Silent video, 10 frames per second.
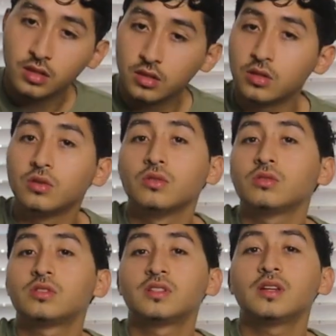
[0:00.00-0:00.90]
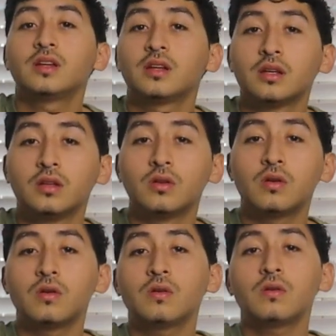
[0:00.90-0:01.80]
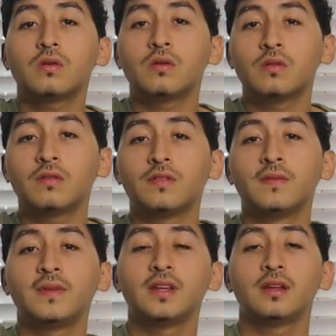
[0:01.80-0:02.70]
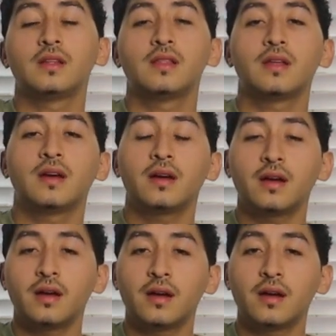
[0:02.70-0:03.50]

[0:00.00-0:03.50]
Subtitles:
You singing over me now.